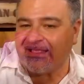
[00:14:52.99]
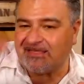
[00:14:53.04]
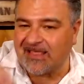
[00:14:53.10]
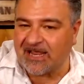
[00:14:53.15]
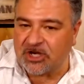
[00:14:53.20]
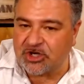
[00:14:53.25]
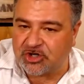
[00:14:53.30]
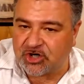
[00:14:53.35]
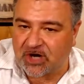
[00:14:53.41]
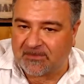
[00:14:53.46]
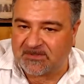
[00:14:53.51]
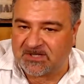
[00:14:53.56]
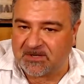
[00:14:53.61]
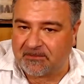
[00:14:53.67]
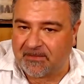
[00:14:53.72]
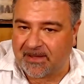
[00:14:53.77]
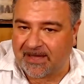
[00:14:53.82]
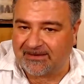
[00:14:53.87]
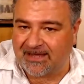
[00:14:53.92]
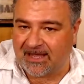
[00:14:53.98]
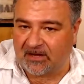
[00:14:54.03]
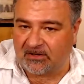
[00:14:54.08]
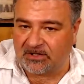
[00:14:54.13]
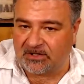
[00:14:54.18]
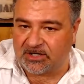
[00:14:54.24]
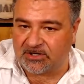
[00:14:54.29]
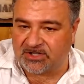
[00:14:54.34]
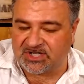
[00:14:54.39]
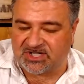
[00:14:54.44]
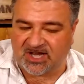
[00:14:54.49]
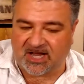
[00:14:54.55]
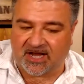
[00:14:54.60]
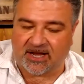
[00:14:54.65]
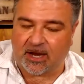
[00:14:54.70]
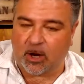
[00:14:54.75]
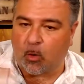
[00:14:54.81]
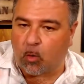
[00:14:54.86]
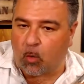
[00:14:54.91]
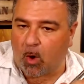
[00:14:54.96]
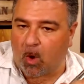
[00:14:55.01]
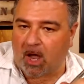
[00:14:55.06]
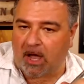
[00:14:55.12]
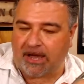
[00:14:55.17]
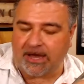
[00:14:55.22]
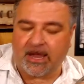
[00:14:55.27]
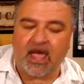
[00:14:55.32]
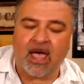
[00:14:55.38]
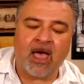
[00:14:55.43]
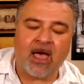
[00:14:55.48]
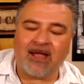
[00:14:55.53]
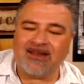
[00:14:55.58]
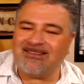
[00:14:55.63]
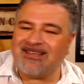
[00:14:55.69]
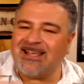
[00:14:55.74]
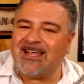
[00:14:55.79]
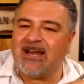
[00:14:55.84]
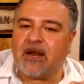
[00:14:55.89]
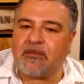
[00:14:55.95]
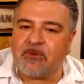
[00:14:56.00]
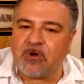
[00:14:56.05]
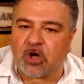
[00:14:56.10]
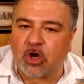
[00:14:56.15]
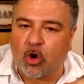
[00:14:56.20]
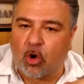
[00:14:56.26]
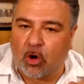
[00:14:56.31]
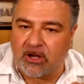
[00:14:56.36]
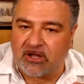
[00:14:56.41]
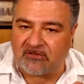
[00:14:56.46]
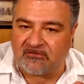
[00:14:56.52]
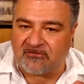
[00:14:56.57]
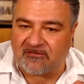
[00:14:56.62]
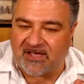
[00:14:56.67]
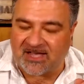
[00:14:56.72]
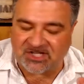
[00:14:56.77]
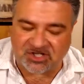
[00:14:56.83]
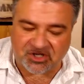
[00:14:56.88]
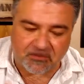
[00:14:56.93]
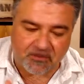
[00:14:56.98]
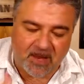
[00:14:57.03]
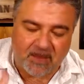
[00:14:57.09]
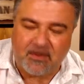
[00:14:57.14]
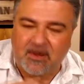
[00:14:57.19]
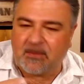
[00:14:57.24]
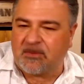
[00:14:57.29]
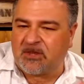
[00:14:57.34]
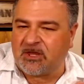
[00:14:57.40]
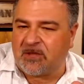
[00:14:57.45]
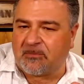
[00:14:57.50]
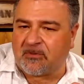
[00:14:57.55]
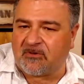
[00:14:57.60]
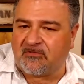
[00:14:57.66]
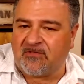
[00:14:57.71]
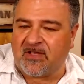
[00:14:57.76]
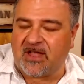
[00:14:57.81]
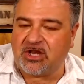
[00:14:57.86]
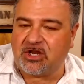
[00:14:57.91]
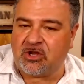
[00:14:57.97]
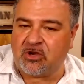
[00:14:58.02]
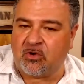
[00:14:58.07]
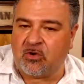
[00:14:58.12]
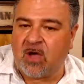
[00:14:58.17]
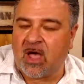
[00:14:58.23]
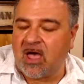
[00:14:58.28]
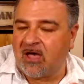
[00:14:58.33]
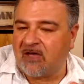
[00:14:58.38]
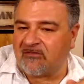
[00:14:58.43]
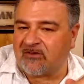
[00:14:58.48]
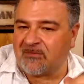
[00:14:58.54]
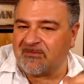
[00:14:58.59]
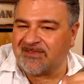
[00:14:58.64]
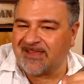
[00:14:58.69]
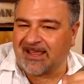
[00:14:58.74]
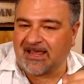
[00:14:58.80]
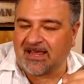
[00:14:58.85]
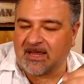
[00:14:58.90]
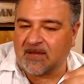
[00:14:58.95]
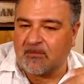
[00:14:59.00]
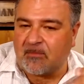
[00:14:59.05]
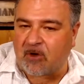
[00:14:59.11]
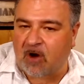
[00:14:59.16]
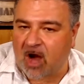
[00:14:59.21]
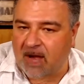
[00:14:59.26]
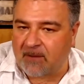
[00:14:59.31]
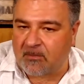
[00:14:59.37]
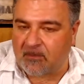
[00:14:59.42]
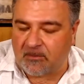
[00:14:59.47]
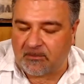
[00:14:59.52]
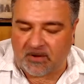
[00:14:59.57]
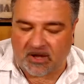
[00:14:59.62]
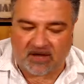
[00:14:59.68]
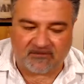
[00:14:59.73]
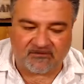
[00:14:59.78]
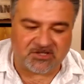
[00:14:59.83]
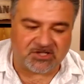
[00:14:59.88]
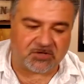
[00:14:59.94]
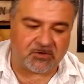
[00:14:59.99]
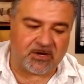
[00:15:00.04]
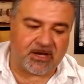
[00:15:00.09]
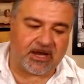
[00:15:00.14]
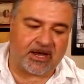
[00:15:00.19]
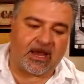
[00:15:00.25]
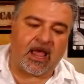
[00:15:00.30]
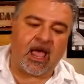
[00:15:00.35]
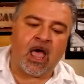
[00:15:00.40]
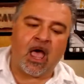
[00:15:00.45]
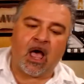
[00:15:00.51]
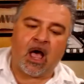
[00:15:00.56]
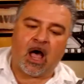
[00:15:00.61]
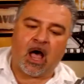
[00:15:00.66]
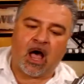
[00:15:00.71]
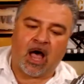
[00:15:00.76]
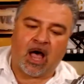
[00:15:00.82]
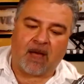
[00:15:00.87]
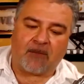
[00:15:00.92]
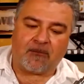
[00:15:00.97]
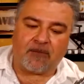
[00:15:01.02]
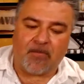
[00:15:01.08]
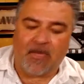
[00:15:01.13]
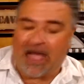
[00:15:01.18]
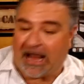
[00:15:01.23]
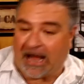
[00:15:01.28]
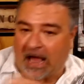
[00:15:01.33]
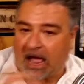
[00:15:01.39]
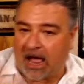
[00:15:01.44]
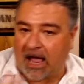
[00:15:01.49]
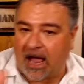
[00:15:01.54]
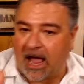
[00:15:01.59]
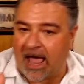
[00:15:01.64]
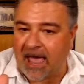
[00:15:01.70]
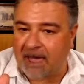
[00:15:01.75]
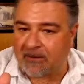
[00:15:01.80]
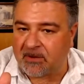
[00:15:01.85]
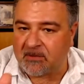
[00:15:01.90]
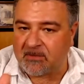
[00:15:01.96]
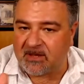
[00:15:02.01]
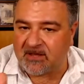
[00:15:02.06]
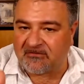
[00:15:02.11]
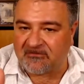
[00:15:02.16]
then drops it back down to your setting. Why? To heat up your coil faster, maybe to prevent you from taking primer puffs, okay? And I happen to be a